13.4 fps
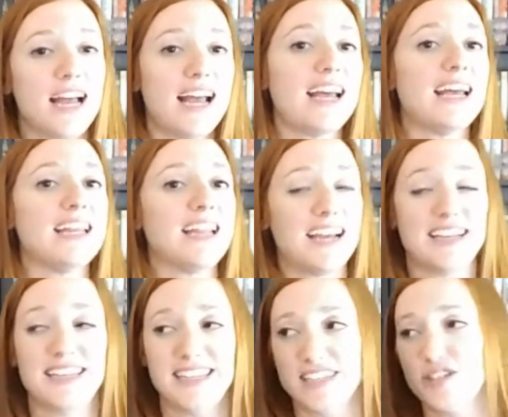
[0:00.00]
and
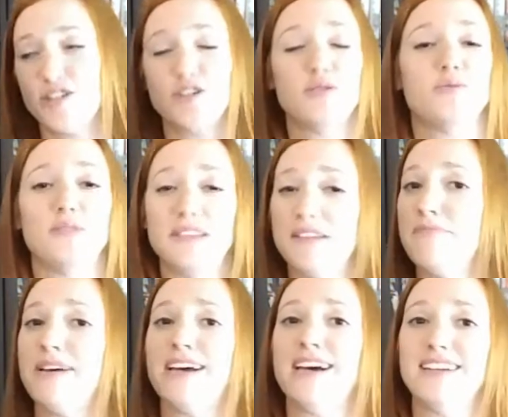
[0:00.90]
I need to really
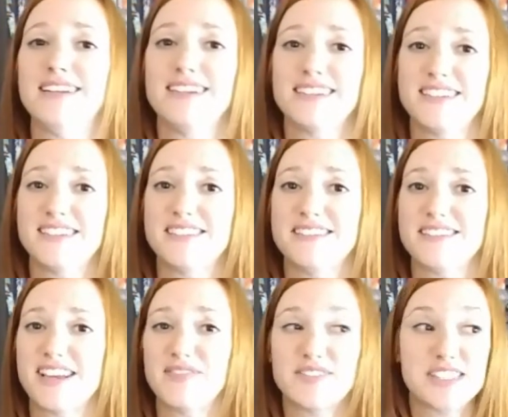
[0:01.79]
bad
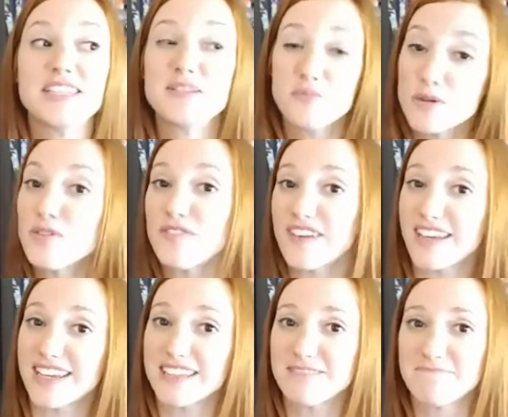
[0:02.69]
because I've seen the
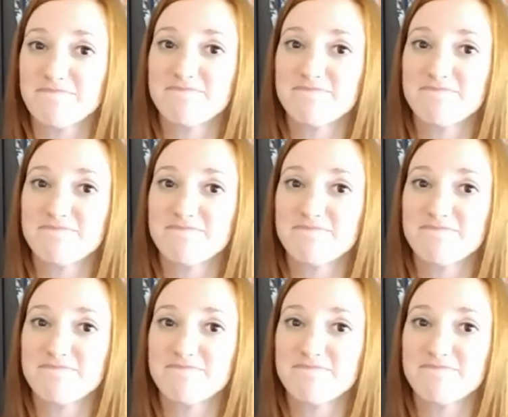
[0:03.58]
movie.